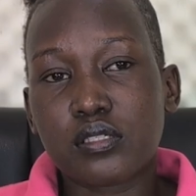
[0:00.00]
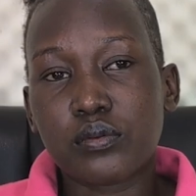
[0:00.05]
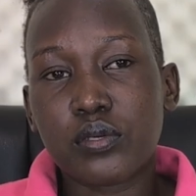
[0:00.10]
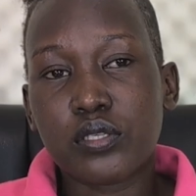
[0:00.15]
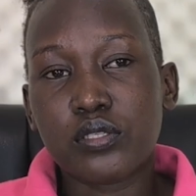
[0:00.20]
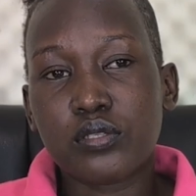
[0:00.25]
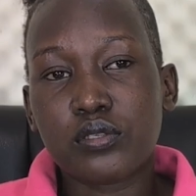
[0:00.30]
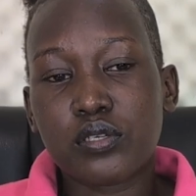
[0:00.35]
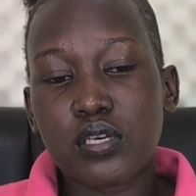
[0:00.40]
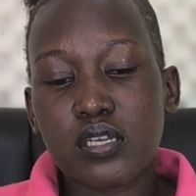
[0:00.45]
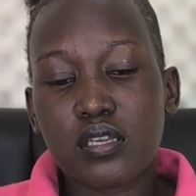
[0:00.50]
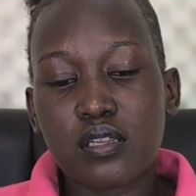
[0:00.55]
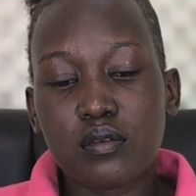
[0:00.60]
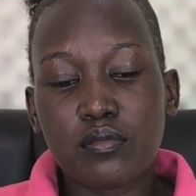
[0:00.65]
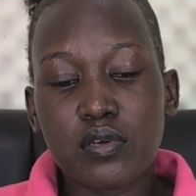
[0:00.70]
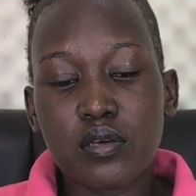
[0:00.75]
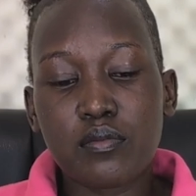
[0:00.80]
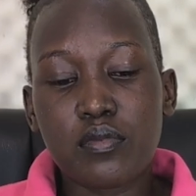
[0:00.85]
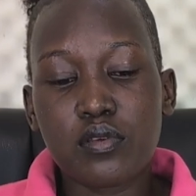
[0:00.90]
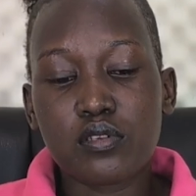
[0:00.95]
When you get the
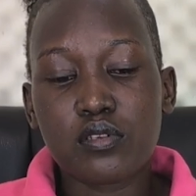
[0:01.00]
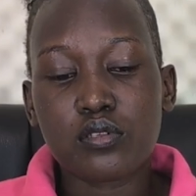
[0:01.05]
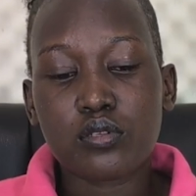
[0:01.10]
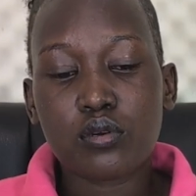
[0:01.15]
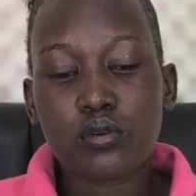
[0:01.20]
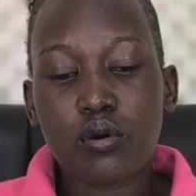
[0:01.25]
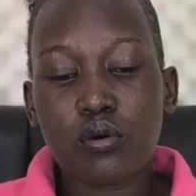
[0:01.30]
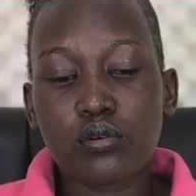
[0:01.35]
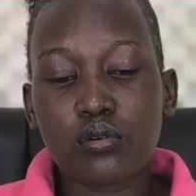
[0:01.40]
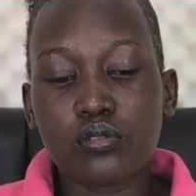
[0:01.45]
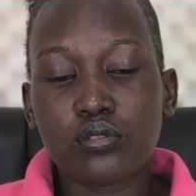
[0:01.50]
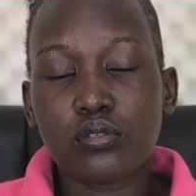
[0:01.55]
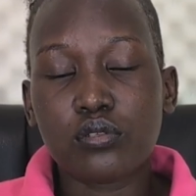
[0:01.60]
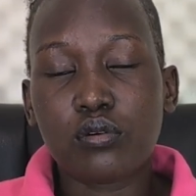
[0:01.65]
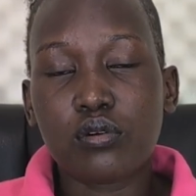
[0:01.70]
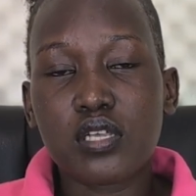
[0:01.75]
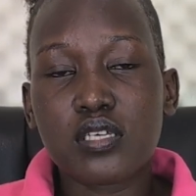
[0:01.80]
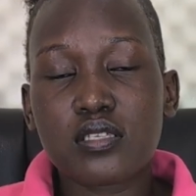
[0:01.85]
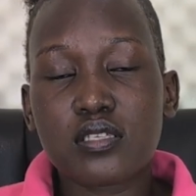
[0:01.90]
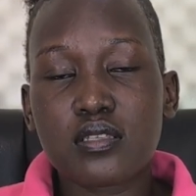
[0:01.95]
baby is cold
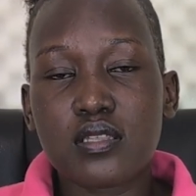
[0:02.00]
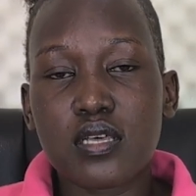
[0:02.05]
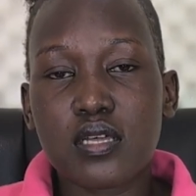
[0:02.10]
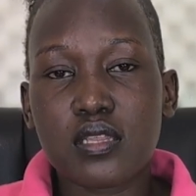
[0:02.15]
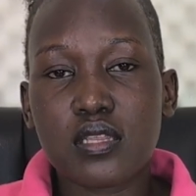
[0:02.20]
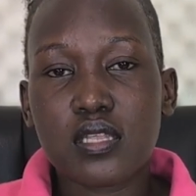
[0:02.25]
or less than